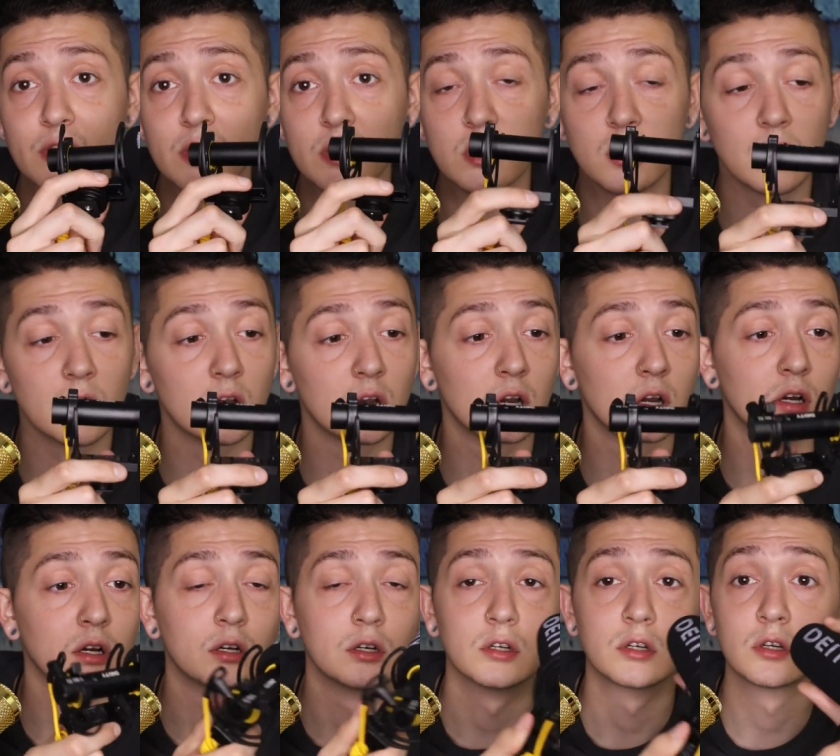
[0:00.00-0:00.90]
the
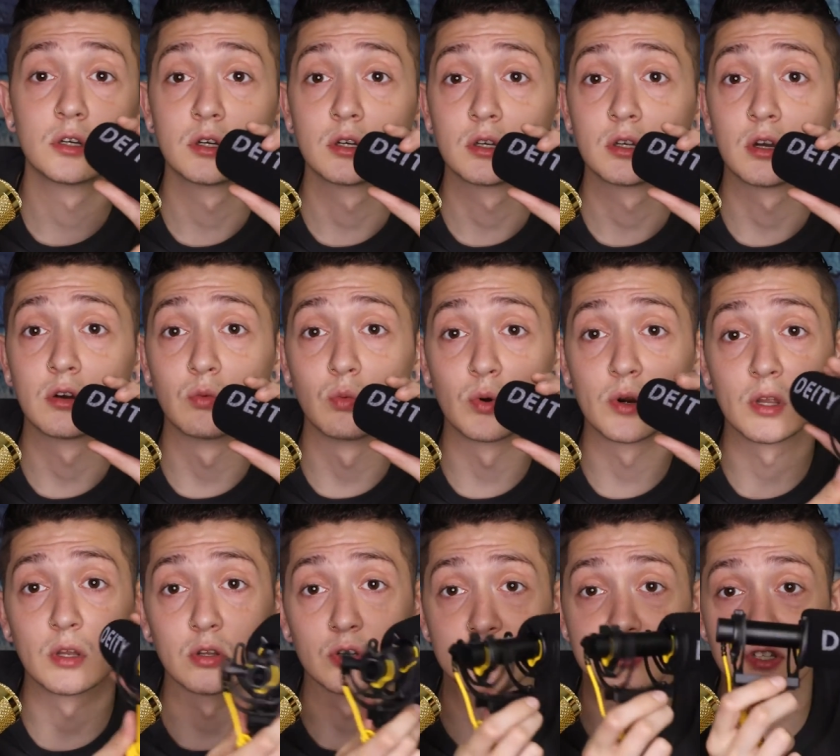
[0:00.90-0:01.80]
uh,
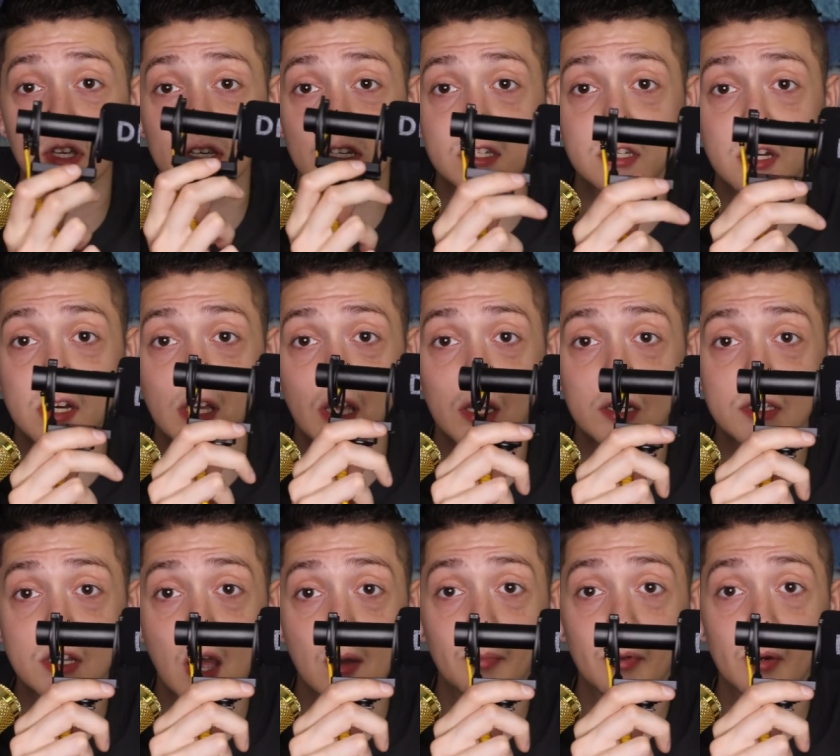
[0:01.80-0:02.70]
what it looks like sitting
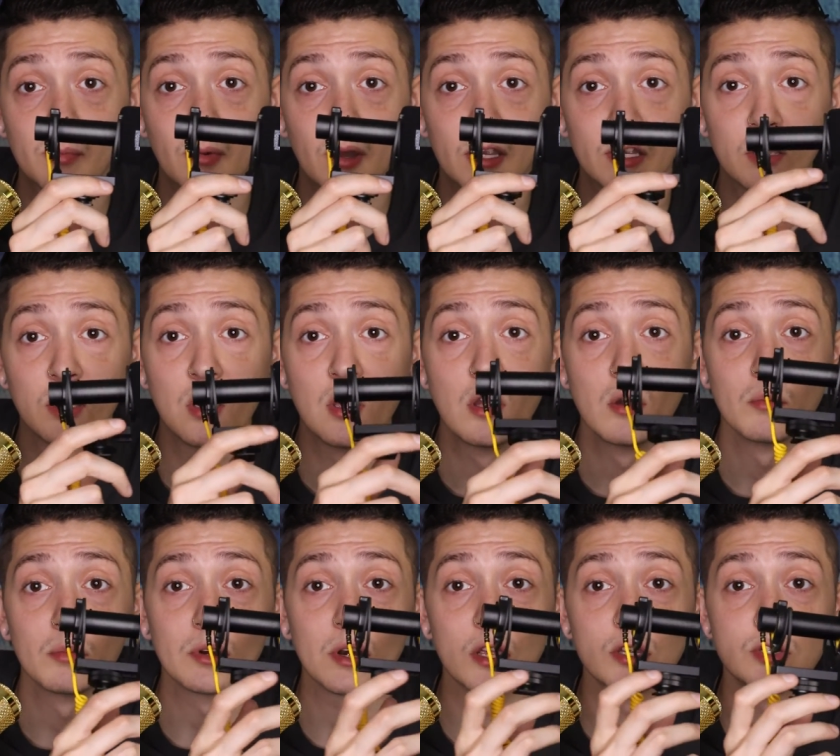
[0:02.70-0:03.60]
on top of the mic.
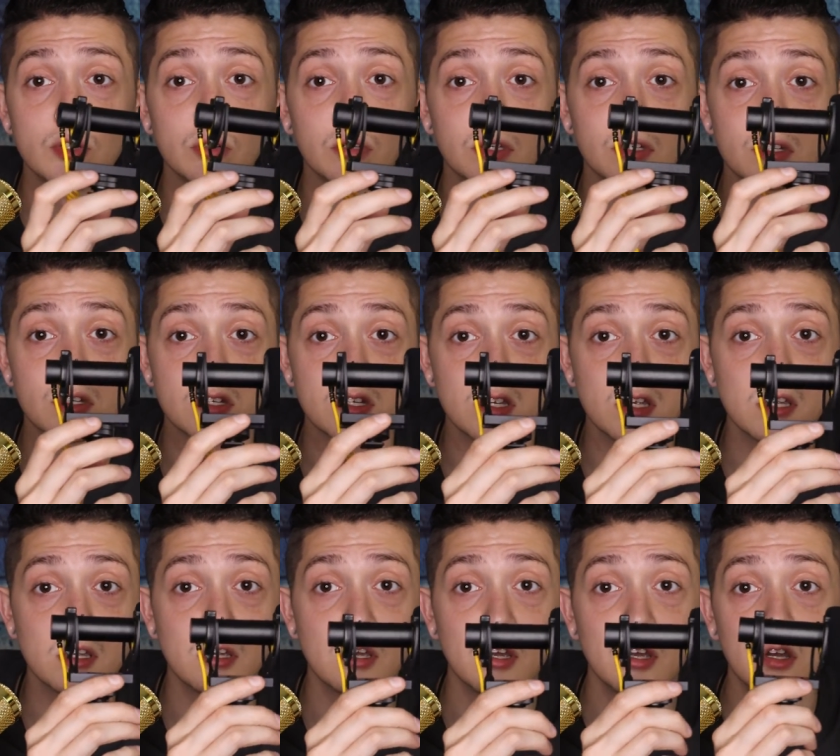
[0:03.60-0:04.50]
But as you can
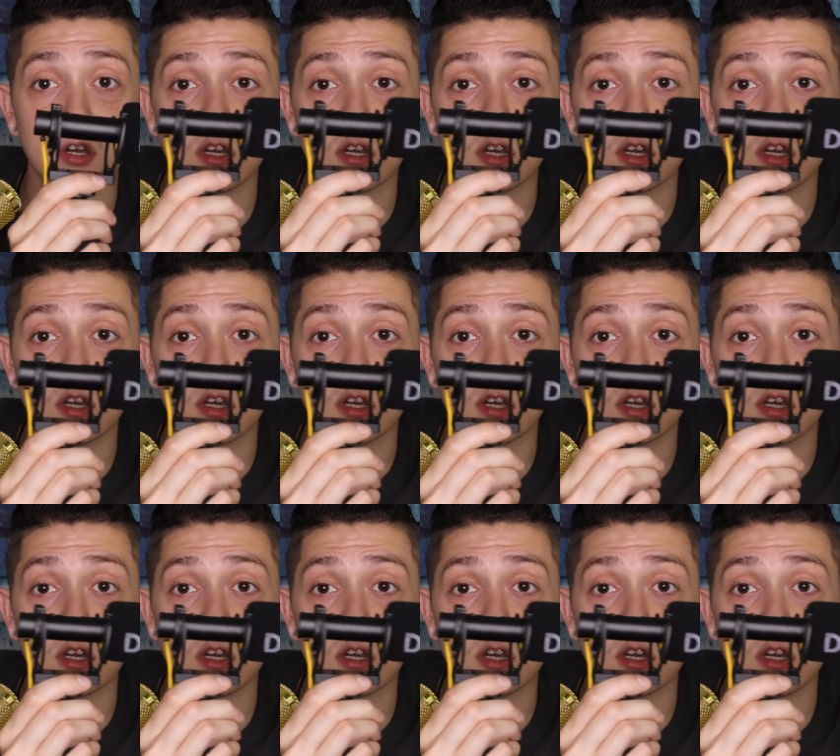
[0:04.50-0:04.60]
see,